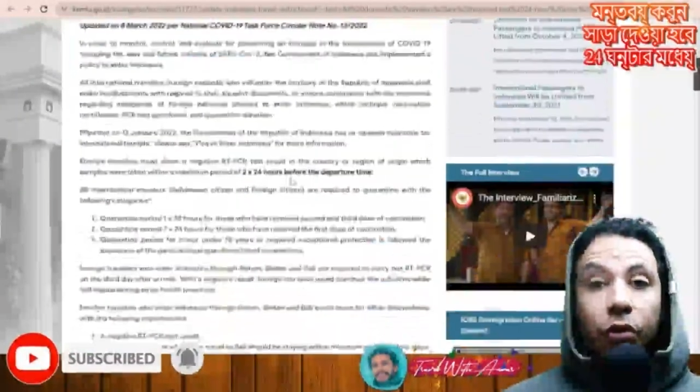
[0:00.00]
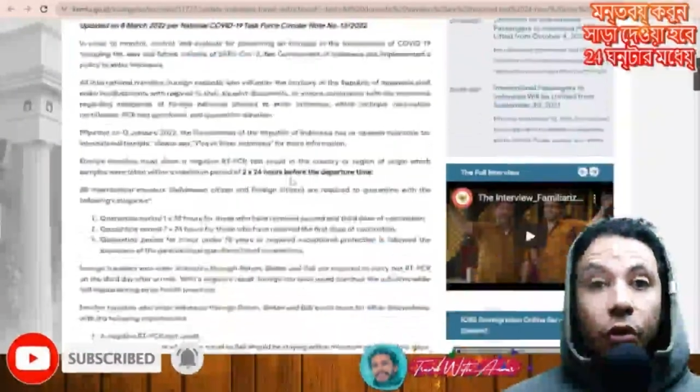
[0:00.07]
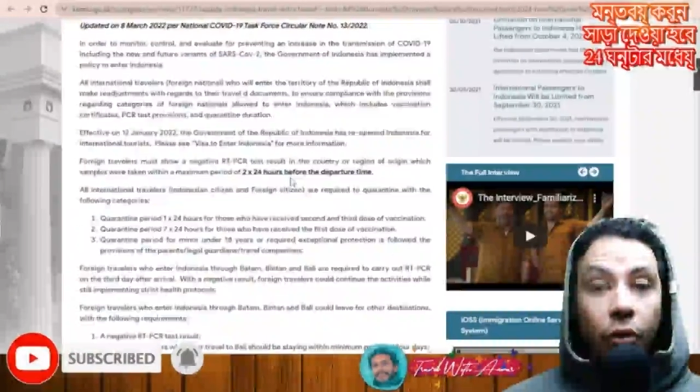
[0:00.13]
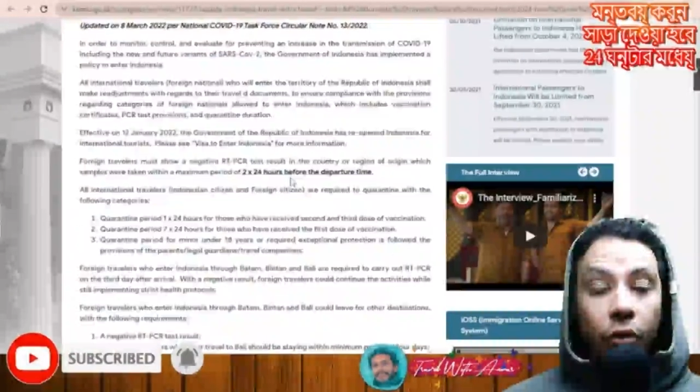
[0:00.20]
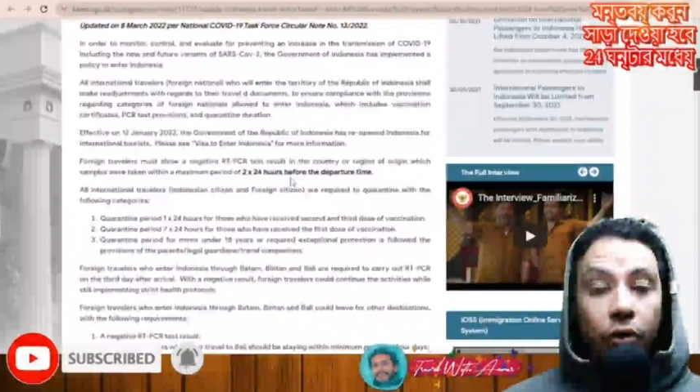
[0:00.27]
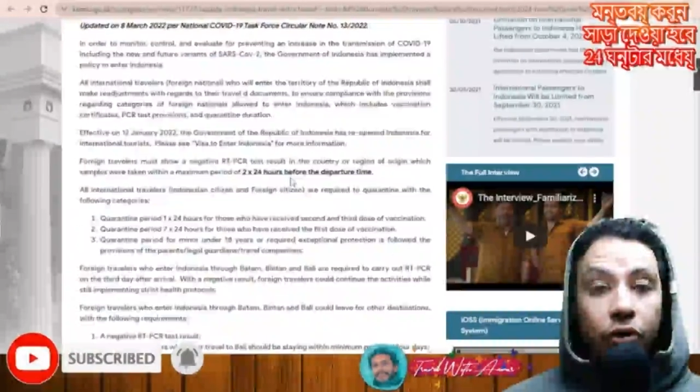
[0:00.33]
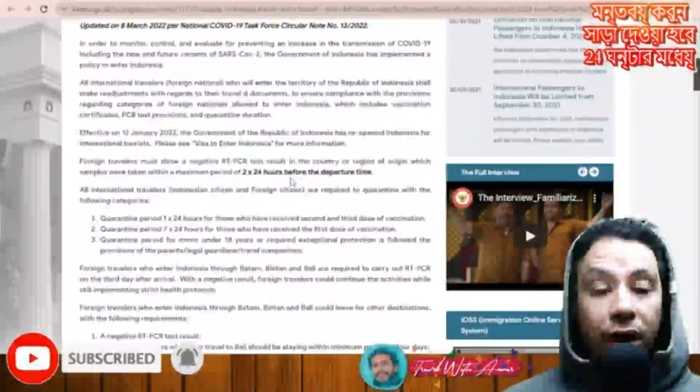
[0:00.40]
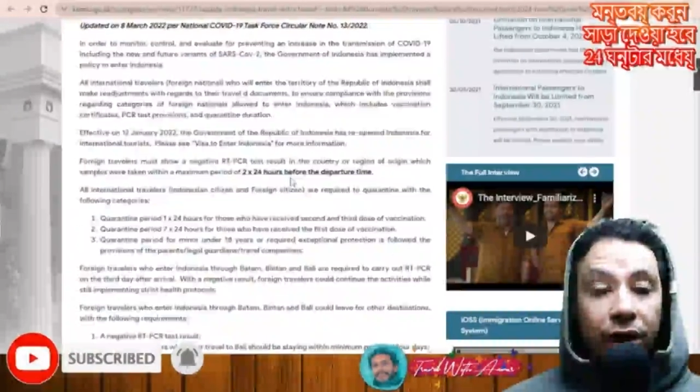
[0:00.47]

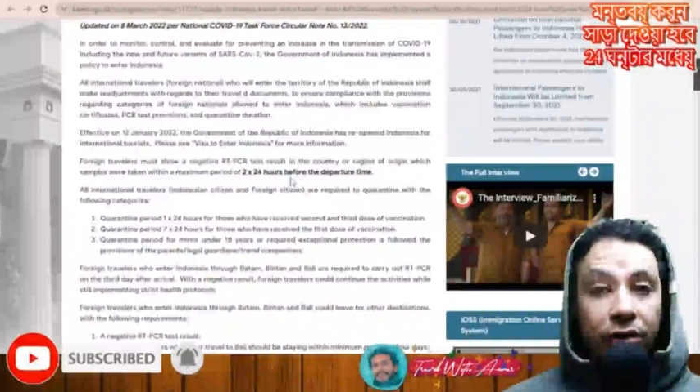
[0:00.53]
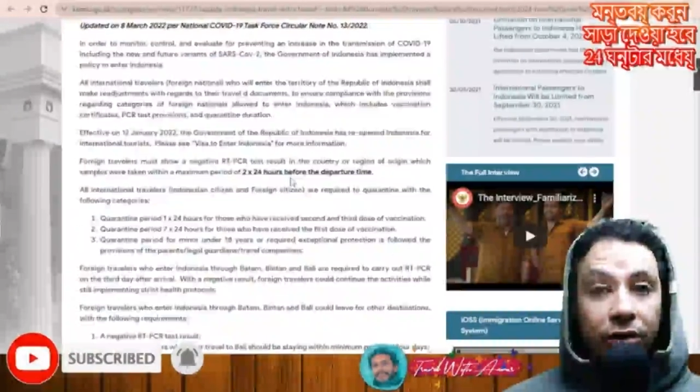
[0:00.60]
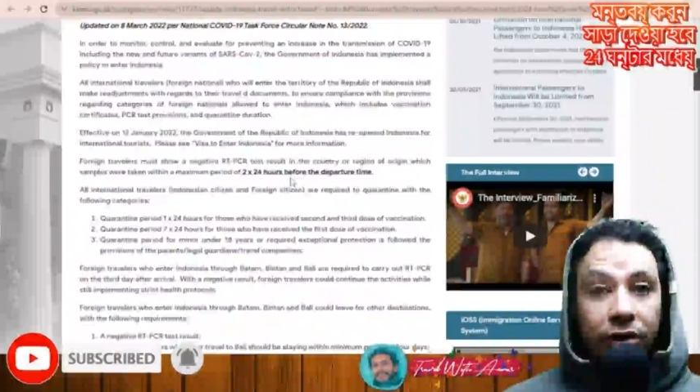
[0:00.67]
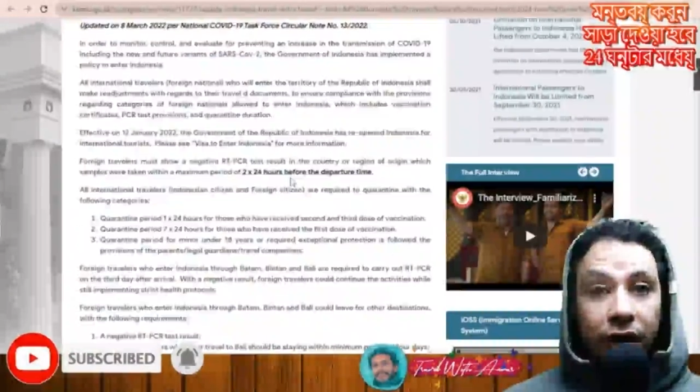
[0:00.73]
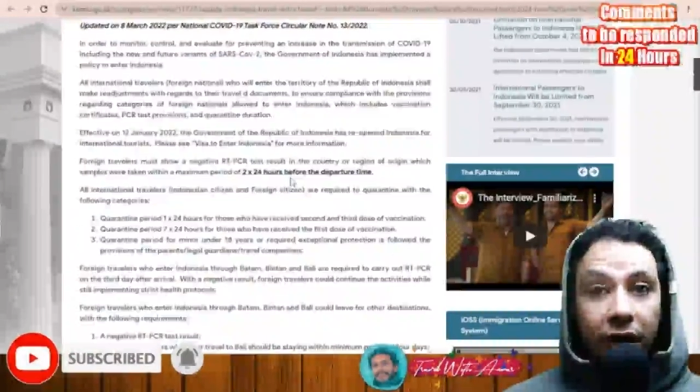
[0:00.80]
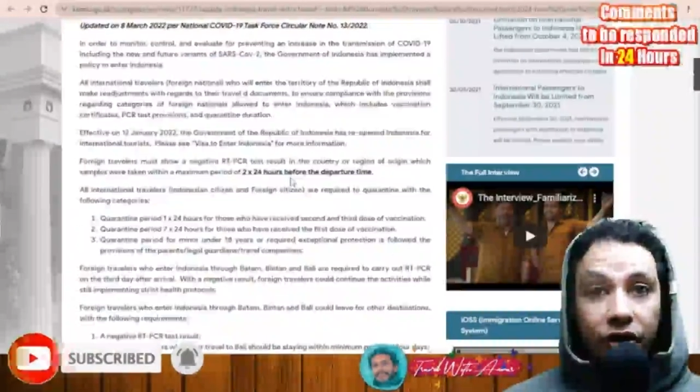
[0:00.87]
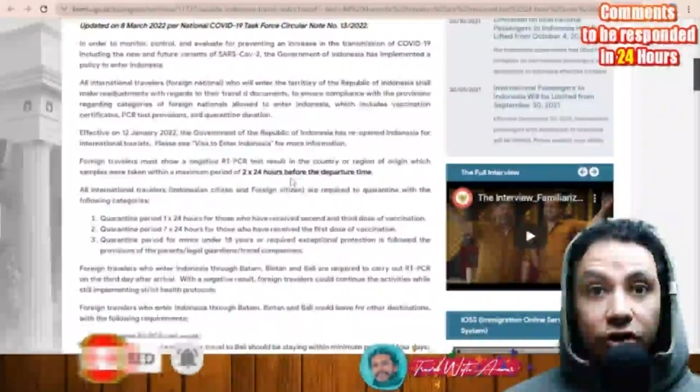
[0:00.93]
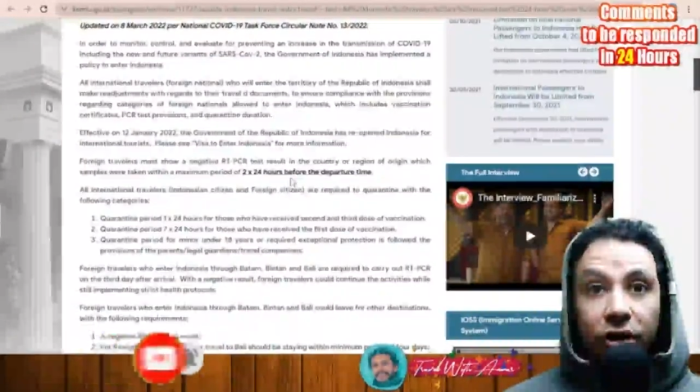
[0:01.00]
all the
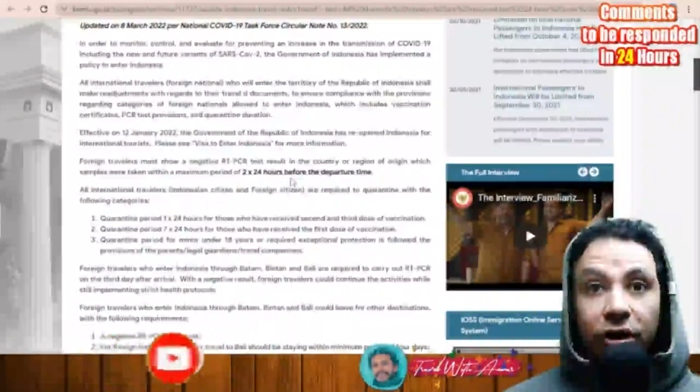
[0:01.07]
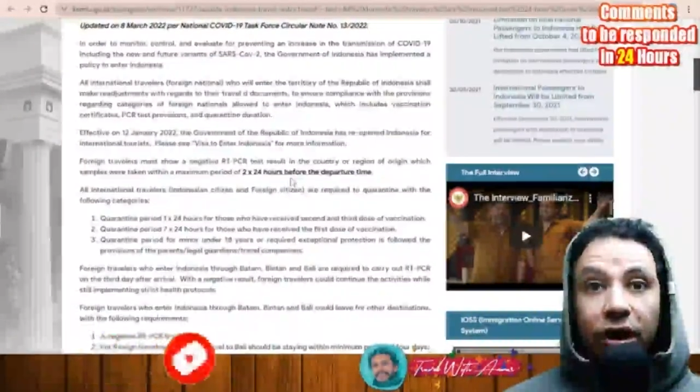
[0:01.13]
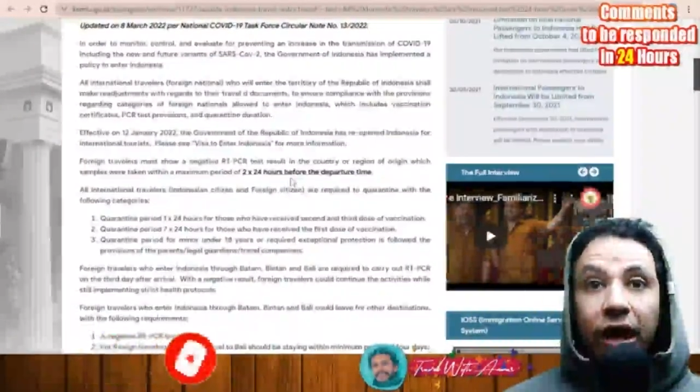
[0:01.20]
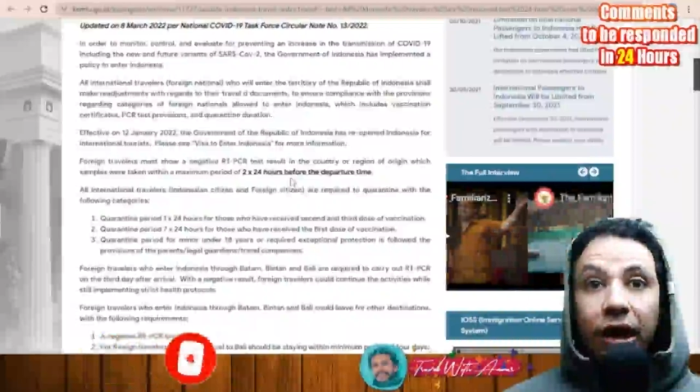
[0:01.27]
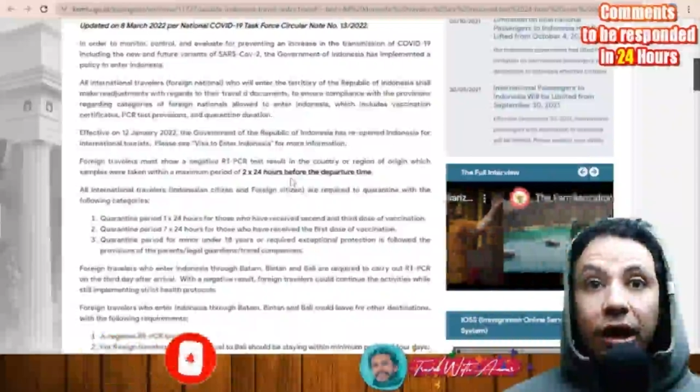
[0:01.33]
international